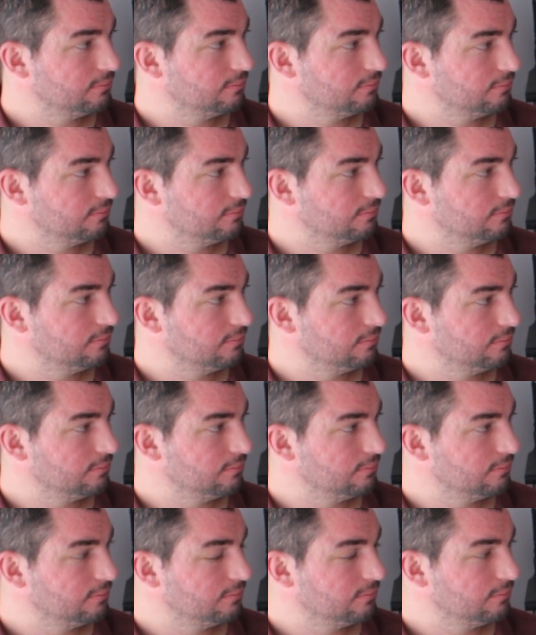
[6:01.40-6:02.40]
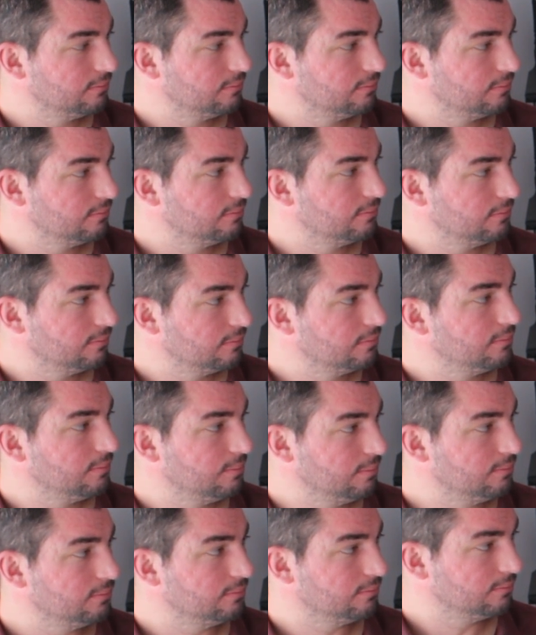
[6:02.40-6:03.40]

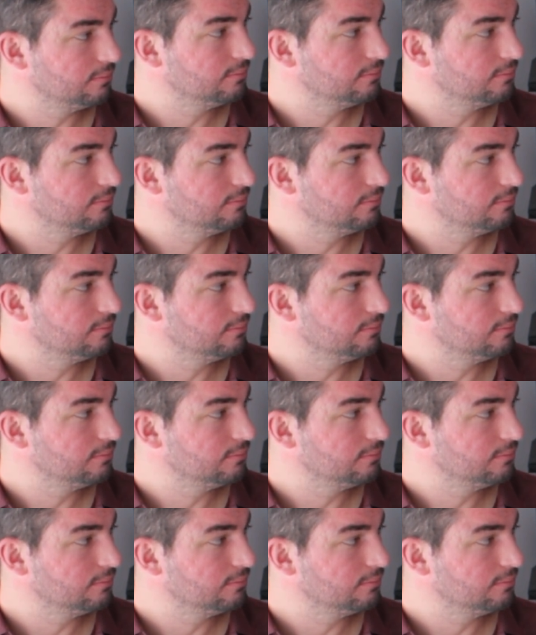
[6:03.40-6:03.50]
(not speaking)